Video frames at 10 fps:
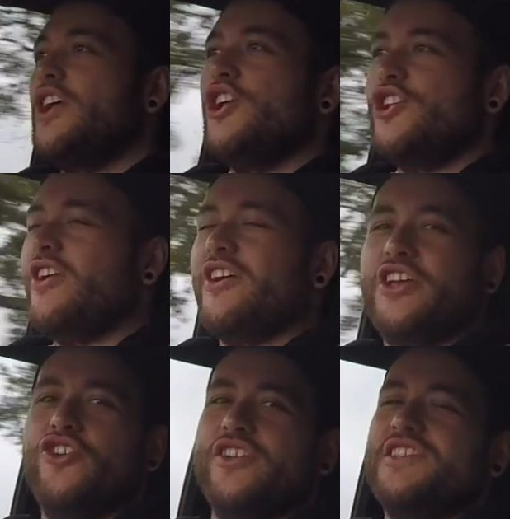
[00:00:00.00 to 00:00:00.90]
You know, like
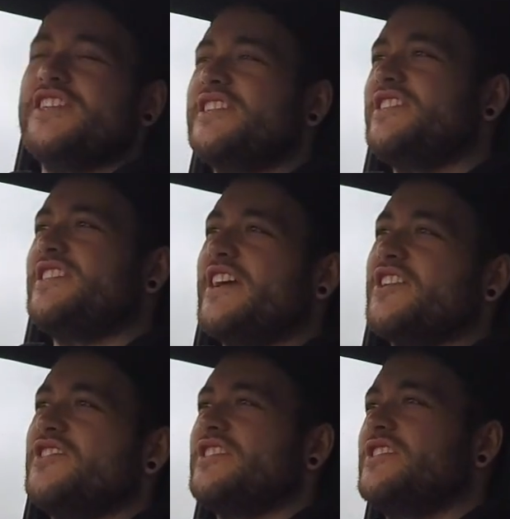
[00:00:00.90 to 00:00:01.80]
I'm gone in 60
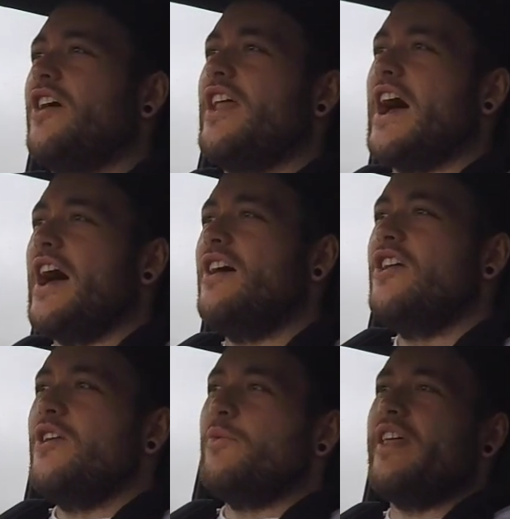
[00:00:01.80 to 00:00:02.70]
seconds, it's like that,
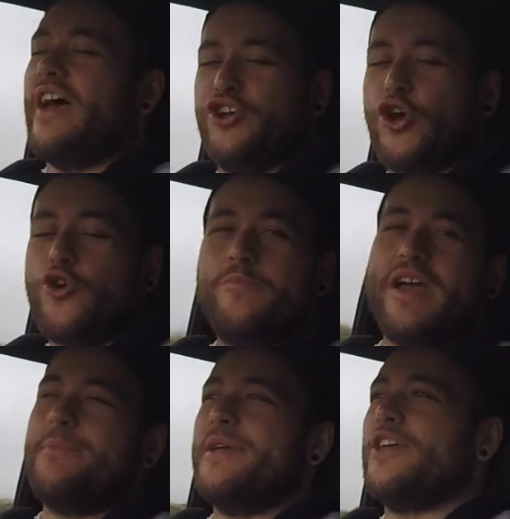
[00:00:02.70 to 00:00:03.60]
where that go
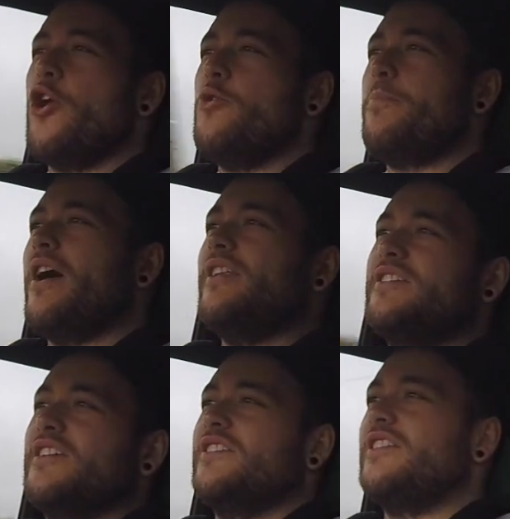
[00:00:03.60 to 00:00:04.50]
baby go button
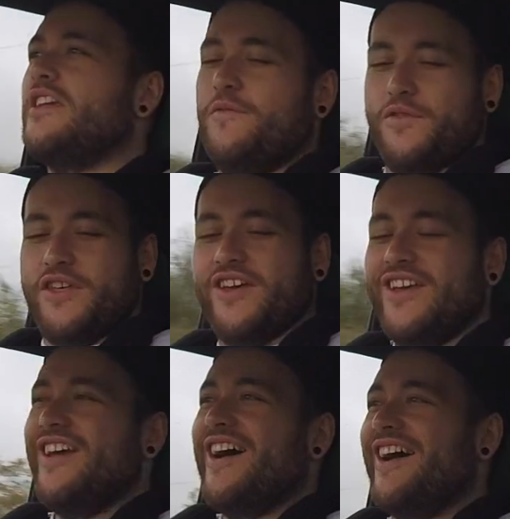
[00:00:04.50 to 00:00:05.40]
is underneath
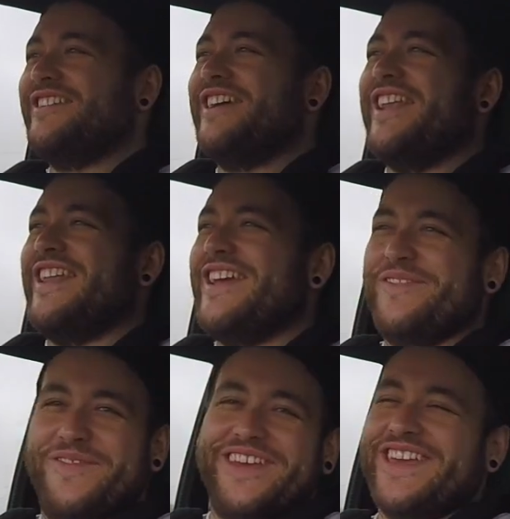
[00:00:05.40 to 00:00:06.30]

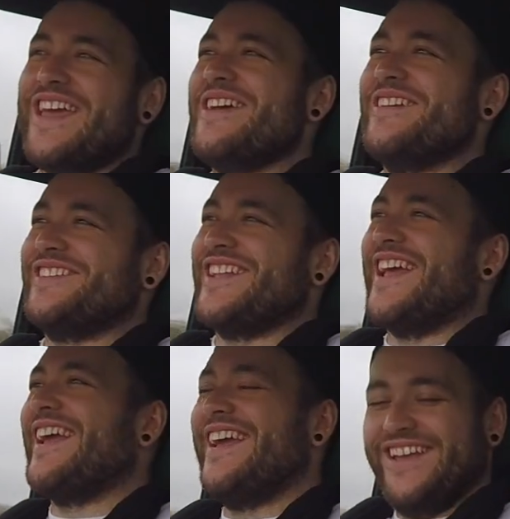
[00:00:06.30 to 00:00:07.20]
the gear
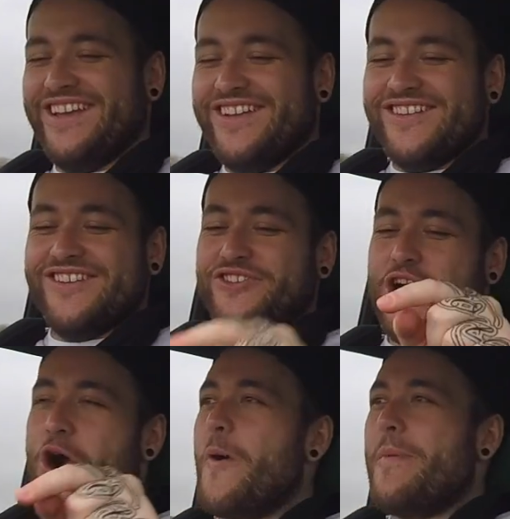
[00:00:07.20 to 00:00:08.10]
stick.
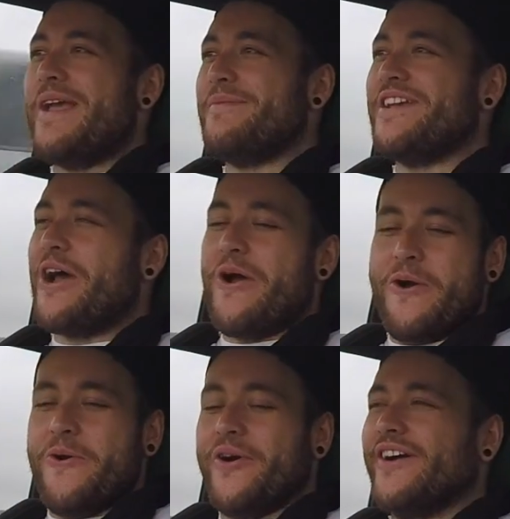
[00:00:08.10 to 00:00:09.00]
Go baby
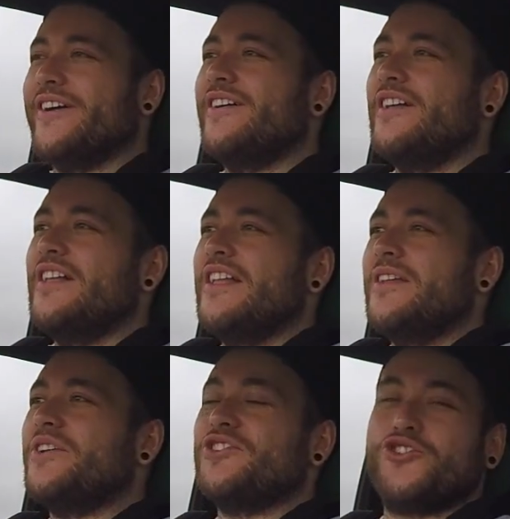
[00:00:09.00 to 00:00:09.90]
go.
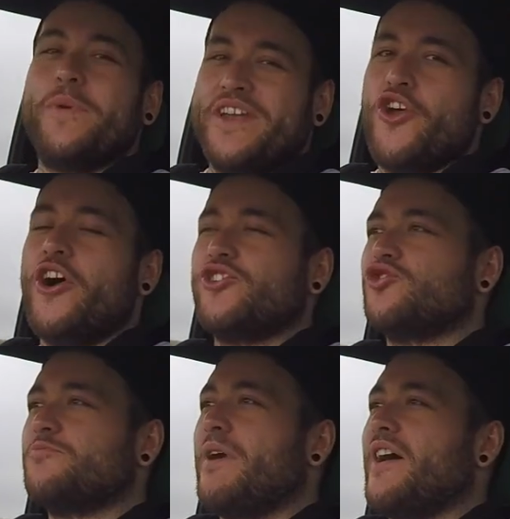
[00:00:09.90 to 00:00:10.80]
Should be a
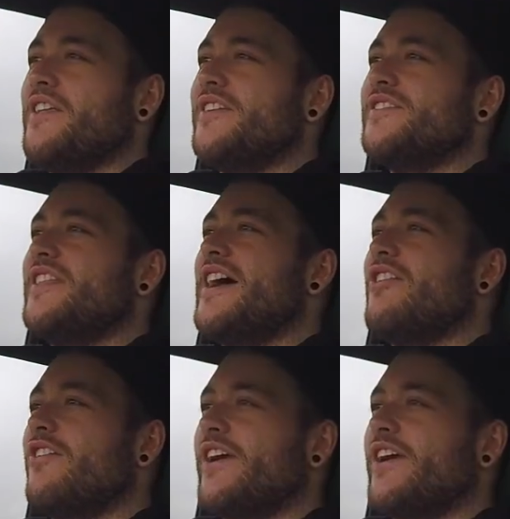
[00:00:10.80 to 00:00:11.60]
nitrous button under there, I